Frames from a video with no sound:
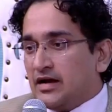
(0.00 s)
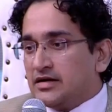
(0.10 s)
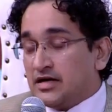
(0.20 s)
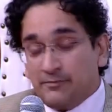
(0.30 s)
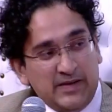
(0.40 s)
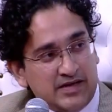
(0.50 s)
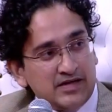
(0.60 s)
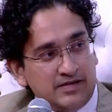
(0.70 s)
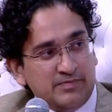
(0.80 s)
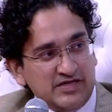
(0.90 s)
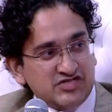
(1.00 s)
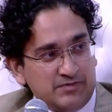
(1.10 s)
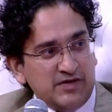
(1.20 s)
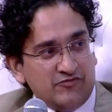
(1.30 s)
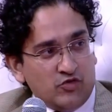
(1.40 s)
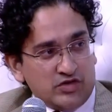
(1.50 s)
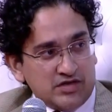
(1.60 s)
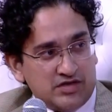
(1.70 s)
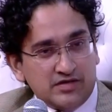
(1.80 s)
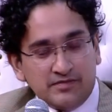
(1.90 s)
typical BJP
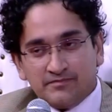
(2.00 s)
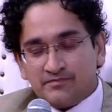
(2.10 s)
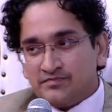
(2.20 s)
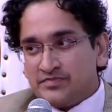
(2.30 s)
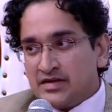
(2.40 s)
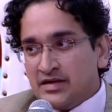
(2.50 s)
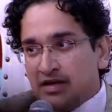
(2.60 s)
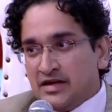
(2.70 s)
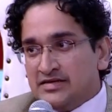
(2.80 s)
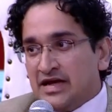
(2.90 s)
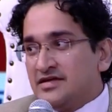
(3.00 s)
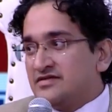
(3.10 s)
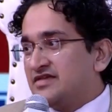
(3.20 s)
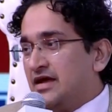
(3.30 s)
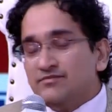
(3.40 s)
voter, they're the same